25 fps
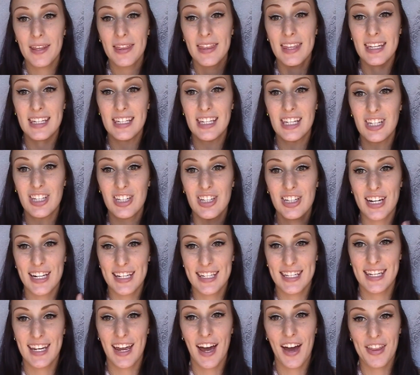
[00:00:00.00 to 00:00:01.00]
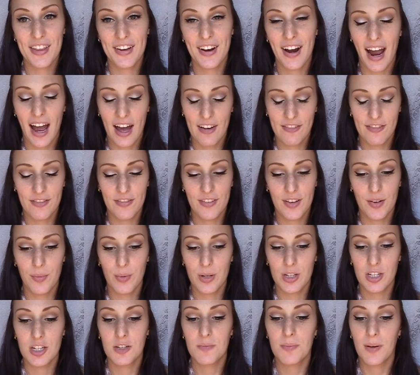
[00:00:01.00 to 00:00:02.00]
This is just the other half of it,
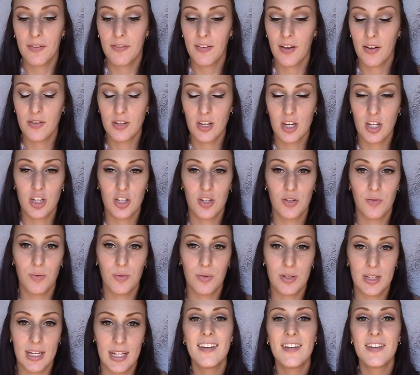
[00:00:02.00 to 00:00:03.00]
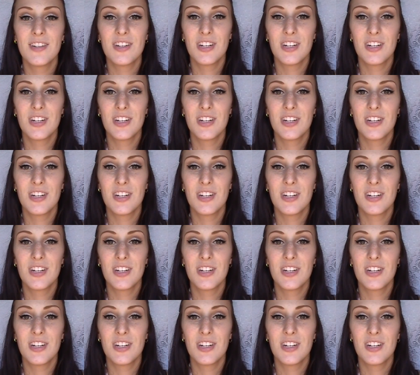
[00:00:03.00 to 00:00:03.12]
which is my foundation routine.